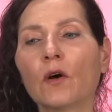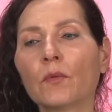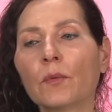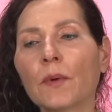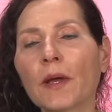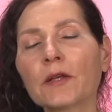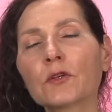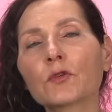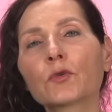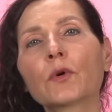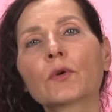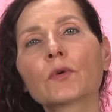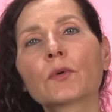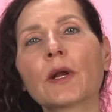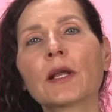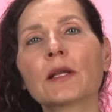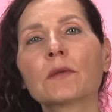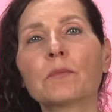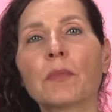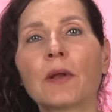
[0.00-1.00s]

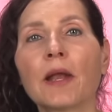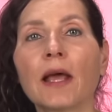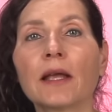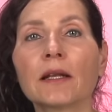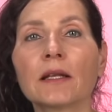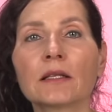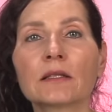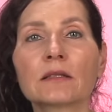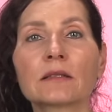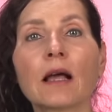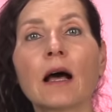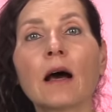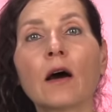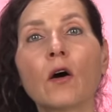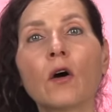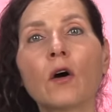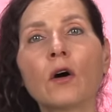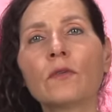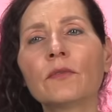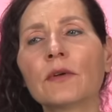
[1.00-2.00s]
Retrograde planets are
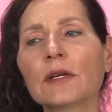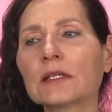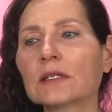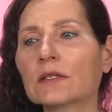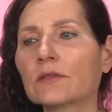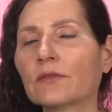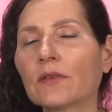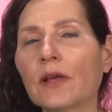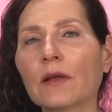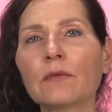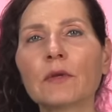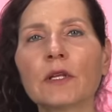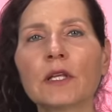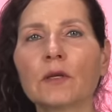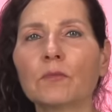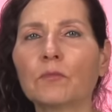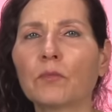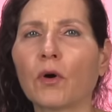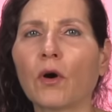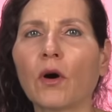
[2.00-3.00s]
always very
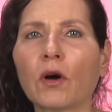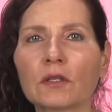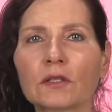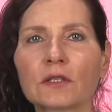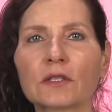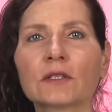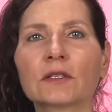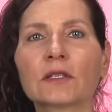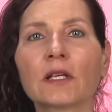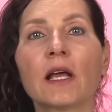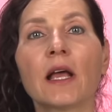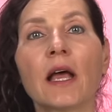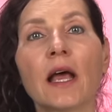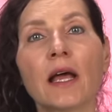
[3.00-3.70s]
important,